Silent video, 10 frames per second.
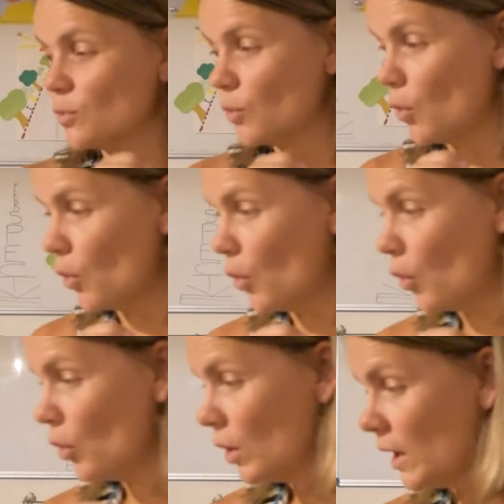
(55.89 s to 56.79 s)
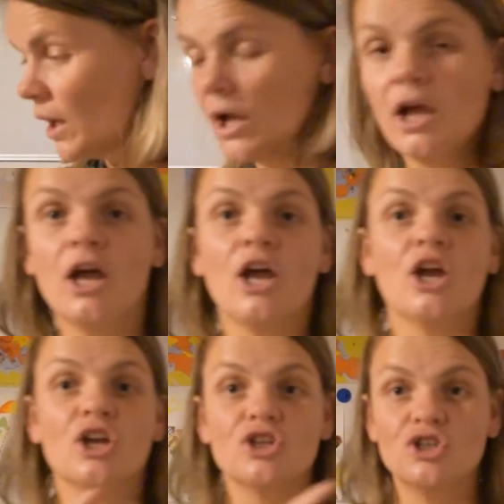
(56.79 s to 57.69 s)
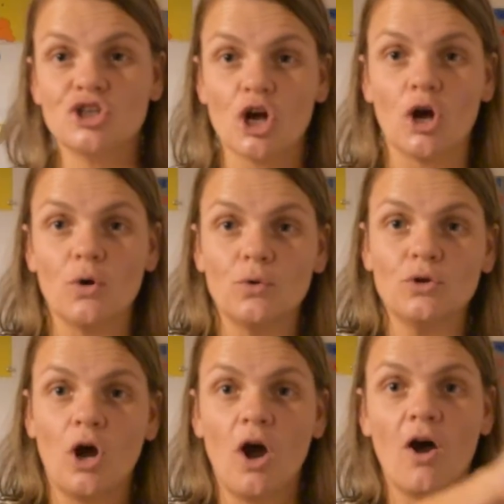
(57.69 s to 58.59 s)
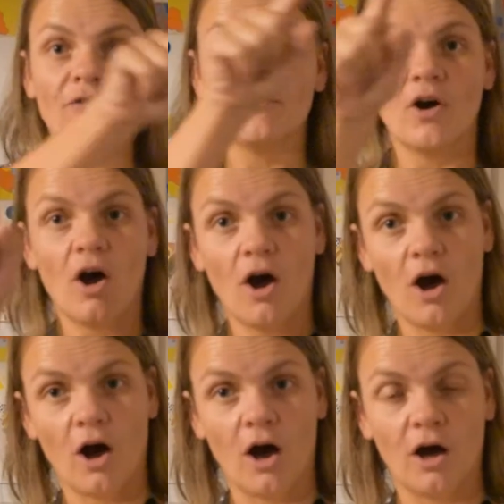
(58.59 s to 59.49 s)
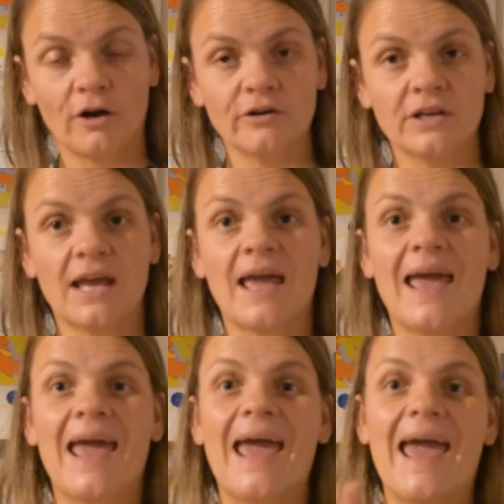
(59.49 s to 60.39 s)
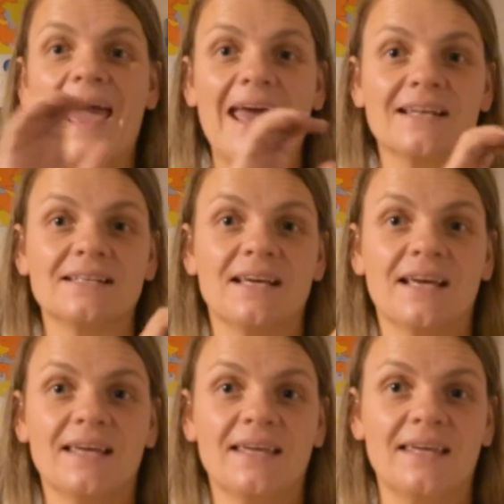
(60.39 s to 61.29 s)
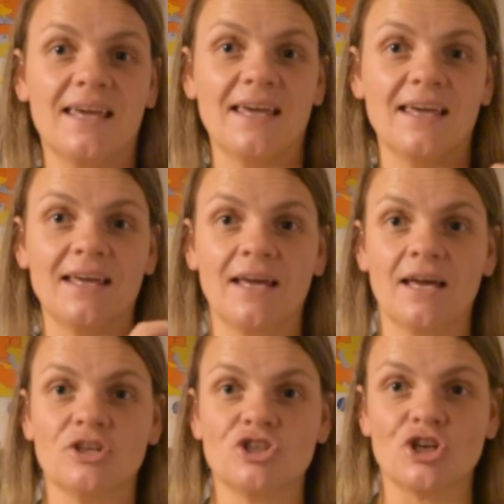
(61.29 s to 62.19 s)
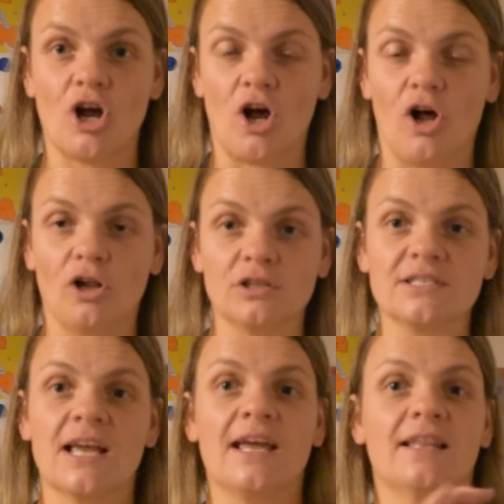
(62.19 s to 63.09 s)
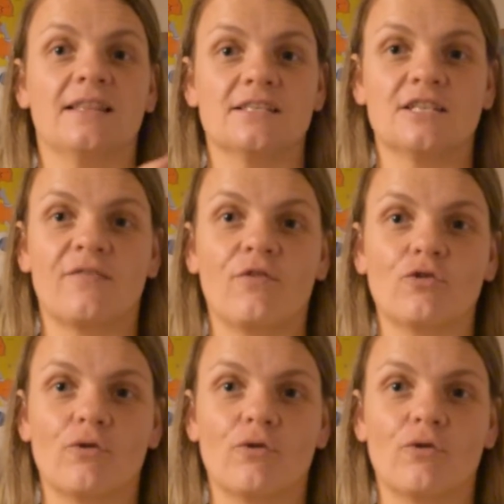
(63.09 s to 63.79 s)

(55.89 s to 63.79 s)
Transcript: War, Joan of Arc and King Charles, this is for